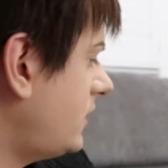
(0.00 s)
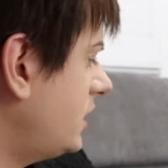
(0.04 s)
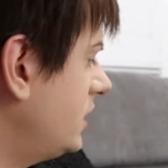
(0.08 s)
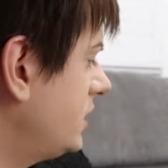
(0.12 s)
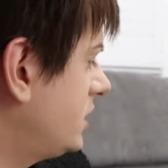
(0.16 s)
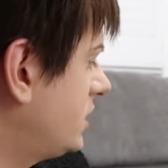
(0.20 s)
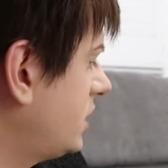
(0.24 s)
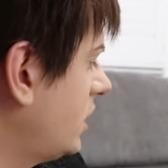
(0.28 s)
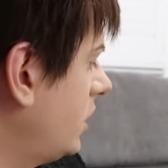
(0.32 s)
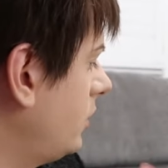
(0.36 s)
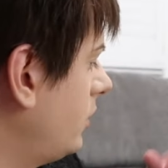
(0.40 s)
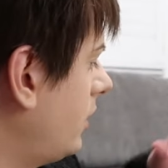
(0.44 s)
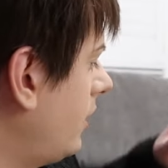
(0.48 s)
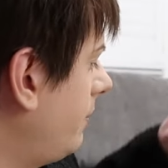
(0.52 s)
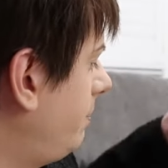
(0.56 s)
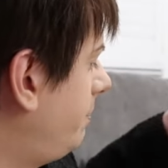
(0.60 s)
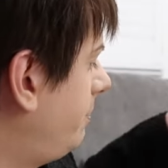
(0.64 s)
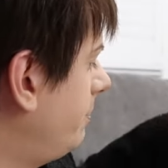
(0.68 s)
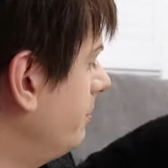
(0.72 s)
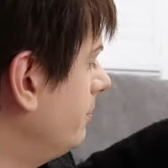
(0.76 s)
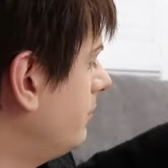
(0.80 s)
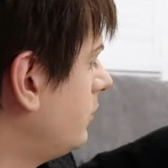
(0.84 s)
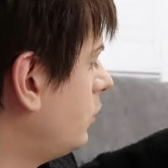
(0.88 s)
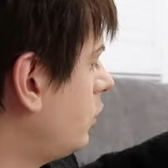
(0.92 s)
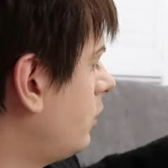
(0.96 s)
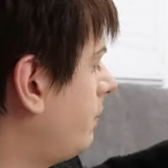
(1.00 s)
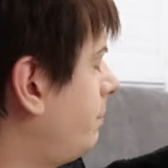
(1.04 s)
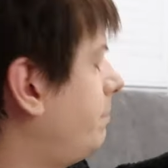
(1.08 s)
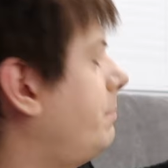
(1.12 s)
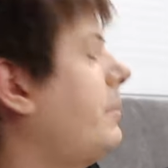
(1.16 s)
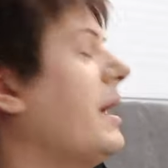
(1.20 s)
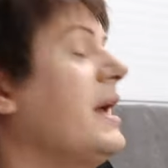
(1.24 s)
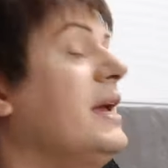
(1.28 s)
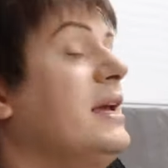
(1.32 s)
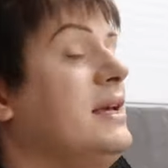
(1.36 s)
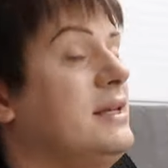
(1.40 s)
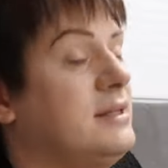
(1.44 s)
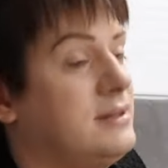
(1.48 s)
so a more
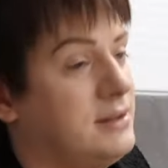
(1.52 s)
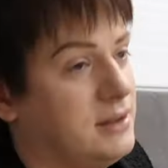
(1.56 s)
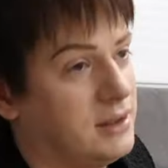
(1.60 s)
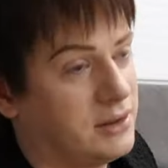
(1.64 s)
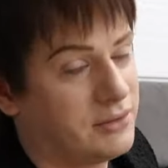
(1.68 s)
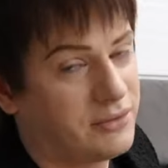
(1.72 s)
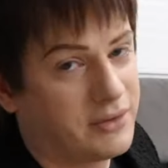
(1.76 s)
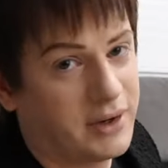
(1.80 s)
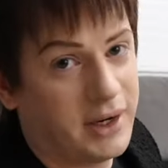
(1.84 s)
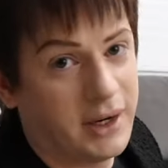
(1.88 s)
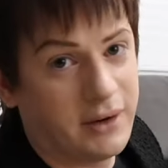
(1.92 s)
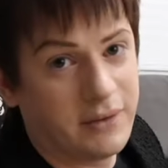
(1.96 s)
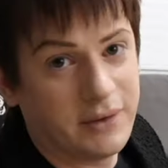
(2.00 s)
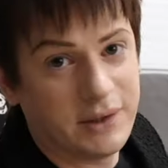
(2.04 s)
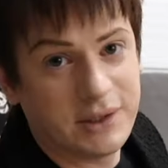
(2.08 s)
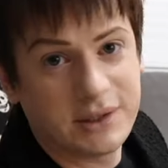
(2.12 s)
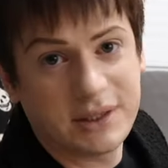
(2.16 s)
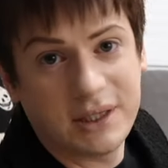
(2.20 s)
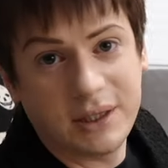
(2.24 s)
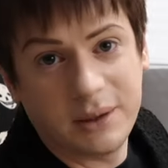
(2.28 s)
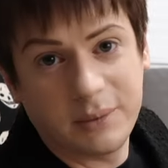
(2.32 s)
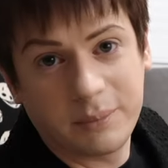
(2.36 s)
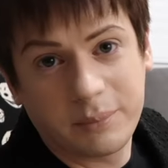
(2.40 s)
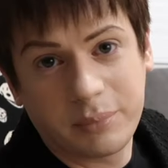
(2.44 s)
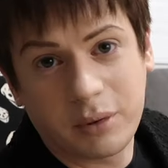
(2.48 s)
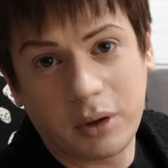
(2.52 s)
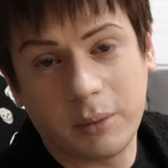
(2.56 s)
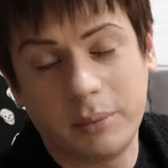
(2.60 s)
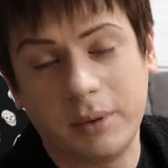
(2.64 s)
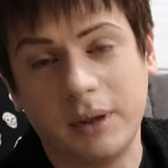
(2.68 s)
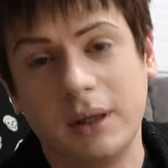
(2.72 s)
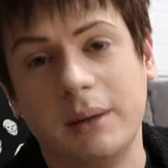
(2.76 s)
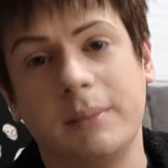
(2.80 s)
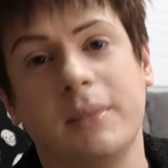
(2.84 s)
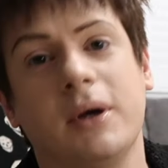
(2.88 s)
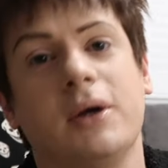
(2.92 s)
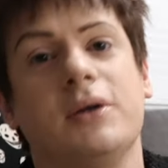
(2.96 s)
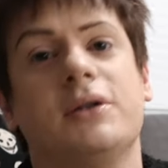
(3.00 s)
basic fragrance that
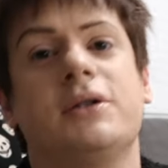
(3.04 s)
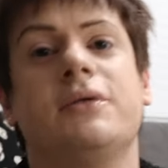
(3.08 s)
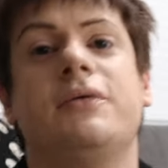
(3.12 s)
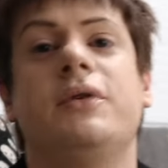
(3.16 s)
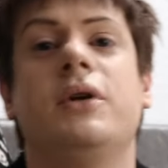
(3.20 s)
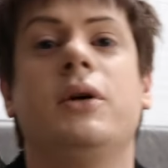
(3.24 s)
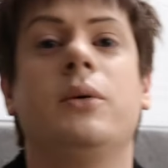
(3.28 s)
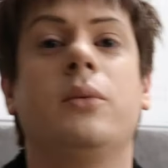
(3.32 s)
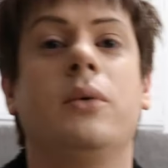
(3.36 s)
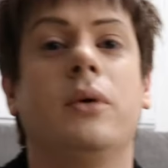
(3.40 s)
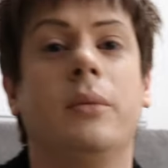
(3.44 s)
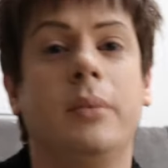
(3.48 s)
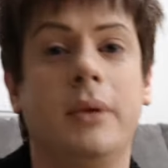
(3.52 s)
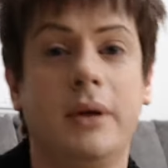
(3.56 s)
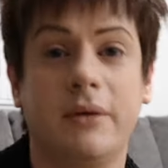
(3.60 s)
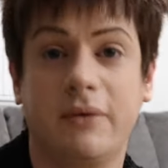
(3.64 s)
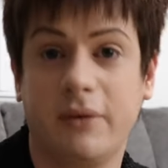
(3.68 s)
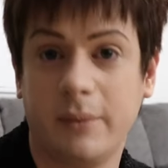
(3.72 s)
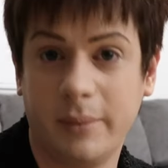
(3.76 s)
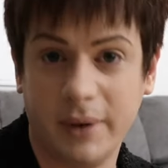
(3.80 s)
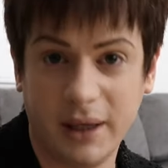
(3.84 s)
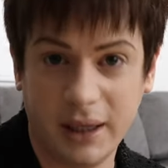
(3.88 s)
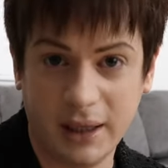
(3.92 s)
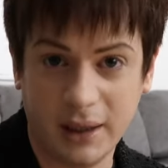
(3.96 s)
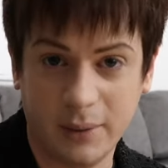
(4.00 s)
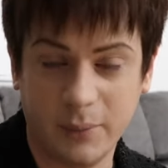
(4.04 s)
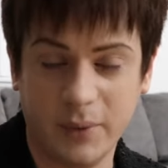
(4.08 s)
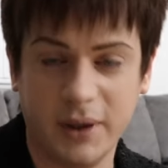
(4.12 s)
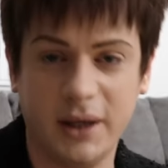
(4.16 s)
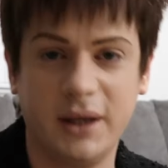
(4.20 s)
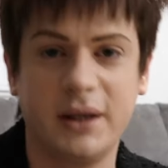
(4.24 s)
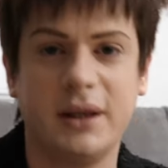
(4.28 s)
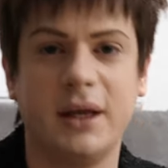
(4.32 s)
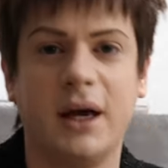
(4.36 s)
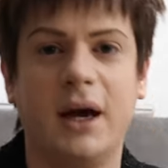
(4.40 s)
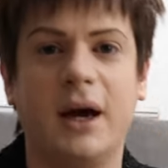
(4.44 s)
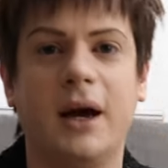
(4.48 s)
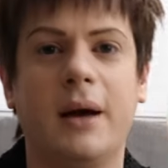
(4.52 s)
probably most of you will be familiar
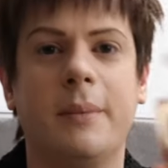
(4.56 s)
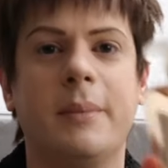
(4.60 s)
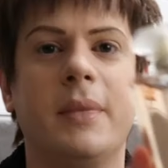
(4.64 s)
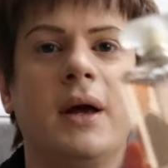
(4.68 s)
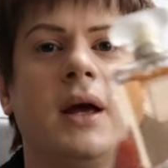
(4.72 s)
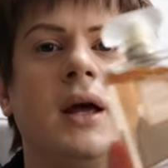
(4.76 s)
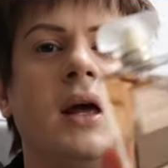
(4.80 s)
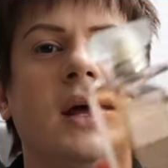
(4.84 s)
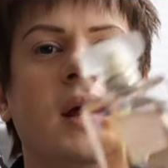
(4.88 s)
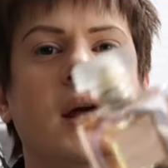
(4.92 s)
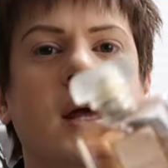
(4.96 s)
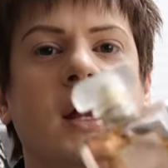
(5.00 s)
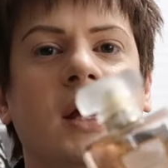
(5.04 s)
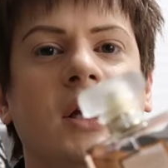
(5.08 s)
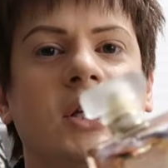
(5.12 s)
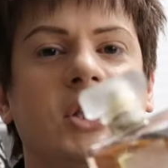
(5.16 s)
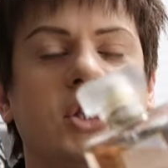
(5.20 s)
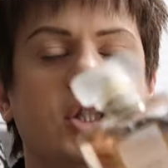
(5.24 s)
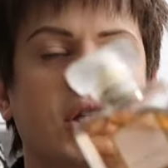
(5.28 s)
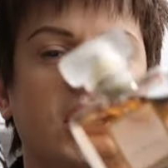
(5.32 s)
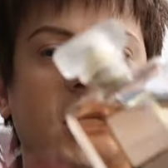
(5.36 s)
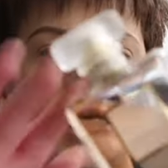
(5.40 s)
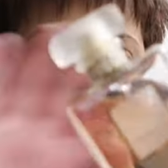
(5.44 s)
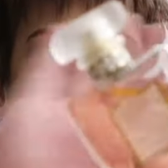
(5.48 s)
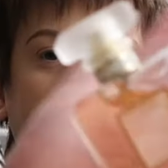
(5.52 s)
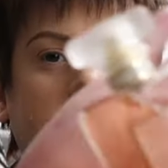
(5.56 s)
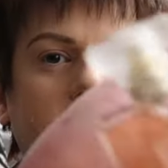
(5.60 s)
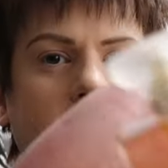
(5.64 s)
with. Chanel